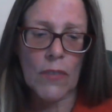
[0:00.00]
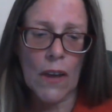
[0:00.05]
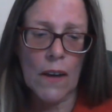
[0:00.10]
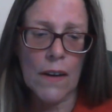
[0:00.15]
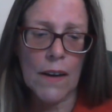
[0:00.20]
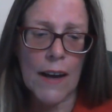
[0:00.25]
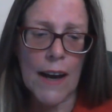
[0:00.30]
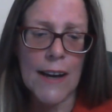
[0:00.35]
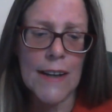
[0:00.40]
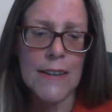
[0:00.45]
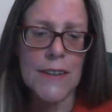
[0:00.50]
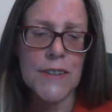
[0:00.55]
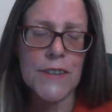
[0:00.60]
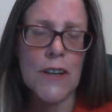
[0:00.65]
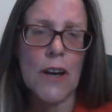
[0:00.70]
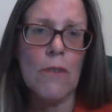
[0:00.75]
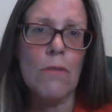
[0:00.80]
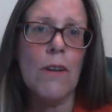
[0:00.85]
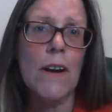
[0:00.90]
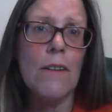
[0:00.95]
Okay,
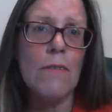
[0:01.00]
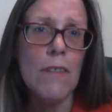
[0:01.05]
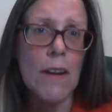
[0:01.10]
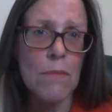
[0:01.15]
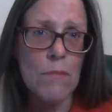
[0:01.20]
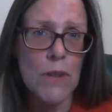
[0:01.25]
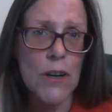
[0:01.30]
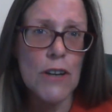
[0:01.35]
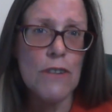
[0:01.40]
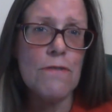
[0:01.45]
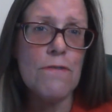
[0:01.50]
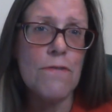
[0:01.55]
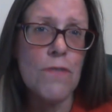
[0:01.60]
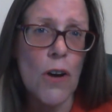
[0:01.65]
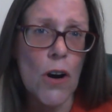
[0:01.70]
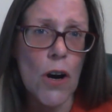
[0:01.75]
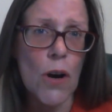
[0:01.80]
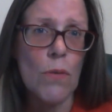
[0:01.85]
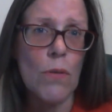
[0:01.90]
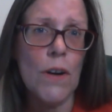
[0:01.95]
so when we move
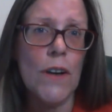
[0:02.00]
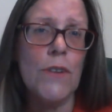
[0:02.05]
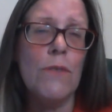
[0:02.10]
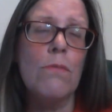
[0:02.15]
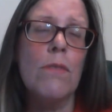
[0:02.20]
forward,